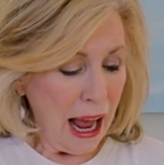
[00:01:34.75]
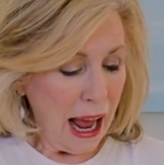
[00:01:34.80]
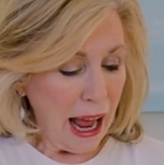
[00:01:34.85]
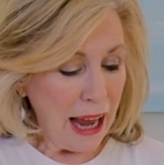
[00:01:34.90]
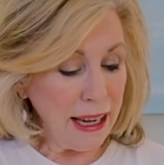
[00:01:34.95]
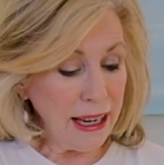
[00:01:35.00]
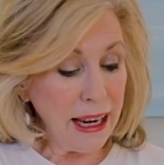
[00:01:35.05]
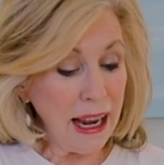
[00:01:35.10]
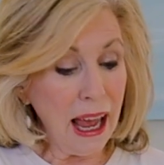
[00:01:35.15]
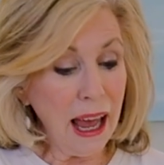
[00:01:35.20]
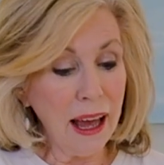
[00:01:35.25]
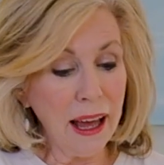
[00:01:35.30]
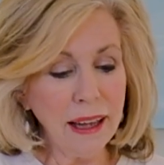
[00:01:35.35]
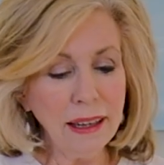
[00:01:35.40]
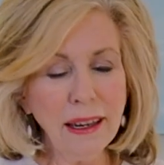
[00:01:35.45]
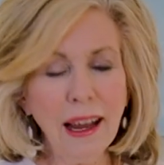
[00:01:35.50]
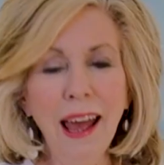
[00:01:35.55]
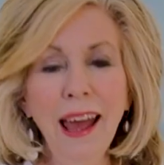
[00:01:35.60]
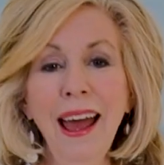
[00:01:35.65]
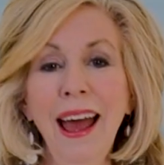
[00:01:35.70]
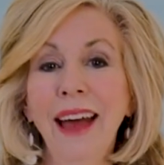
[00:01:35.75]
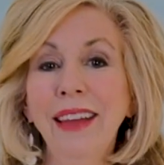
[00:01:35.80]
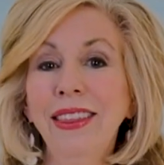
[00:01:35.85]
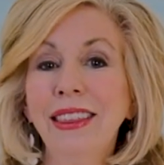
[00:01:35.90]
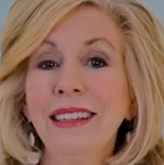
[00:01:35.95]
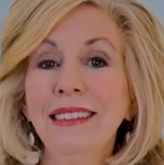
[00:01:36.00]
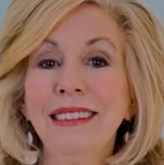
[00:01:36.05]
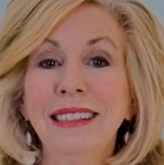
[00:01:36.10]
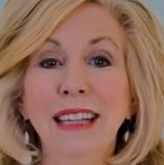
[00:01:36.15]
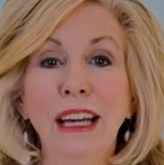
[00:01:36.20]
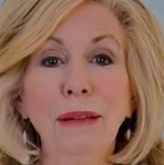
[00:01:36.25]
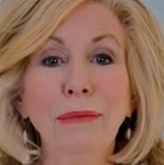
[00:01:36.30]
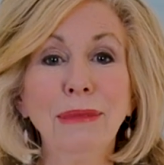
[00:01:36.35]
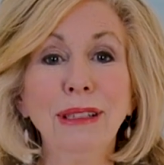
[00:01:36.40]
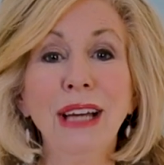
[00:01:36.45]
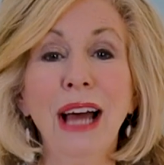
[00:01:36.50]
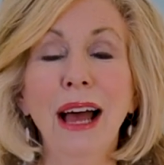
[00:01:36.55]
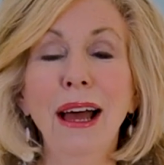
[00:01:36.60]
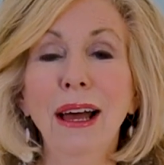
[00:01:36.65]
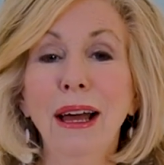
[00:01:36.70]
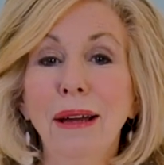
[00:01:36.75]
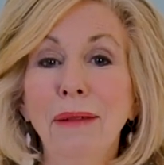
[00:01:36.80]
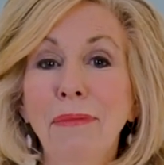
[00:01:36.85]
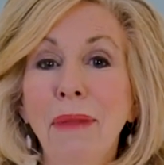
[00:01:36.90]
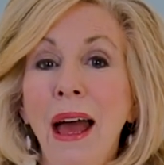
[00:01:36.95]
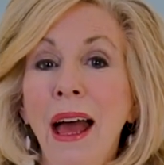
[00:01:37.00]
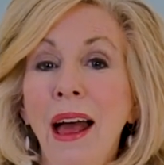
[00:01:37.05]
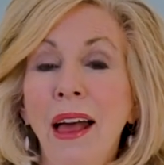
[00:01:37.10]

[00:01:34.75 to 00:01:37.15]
and yet at the same time,